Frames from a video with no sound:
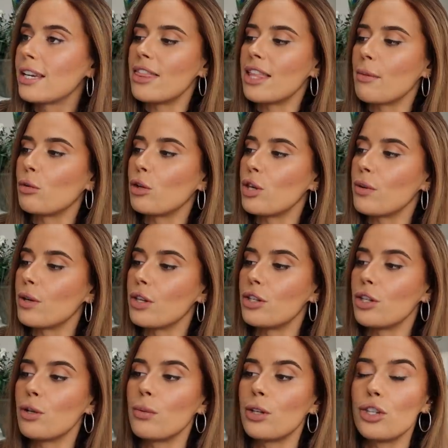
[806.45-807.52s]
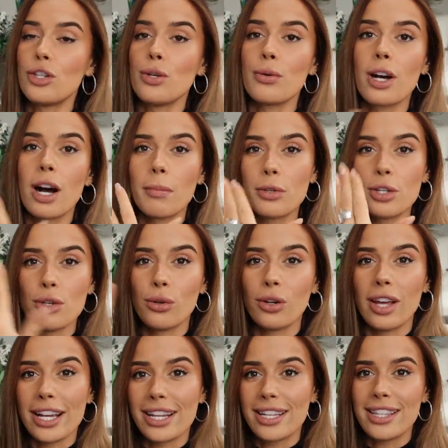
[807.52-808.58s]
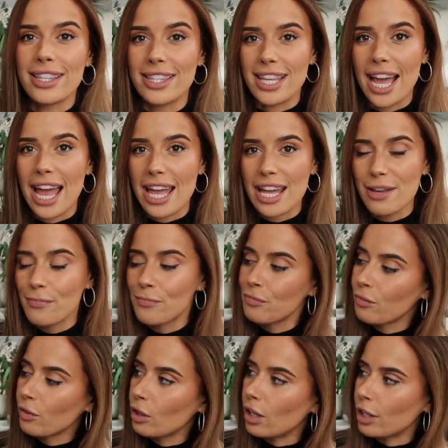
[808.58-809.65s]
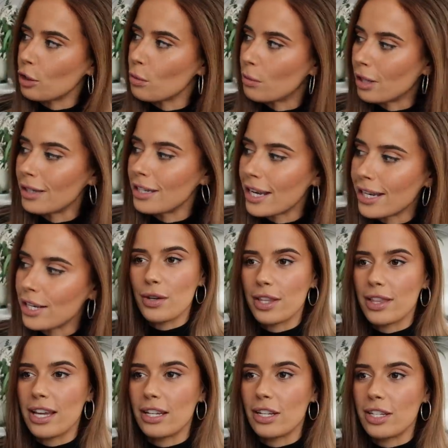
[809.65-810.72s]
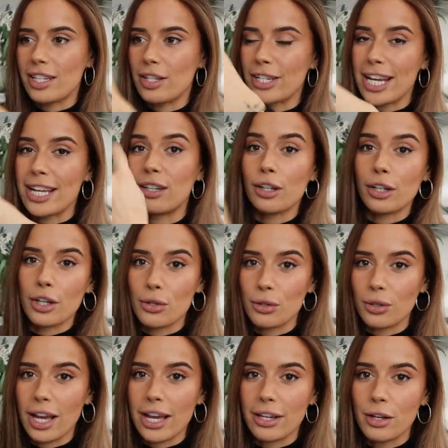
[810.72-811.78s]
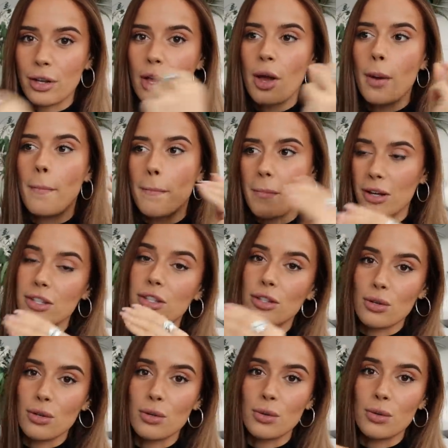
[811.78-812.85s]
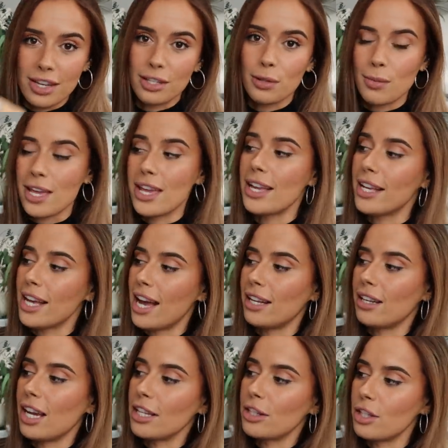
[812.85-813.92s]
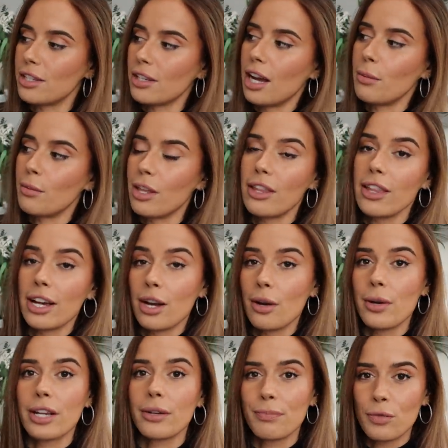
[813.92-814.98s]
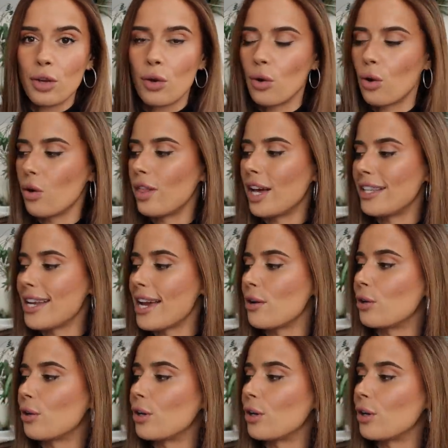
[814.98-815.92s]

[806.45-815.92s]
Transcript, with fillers: And then what you can do once you come to your like day, like your Monday, you can then take a look at your like must do this week and like decide whether they're going on that day or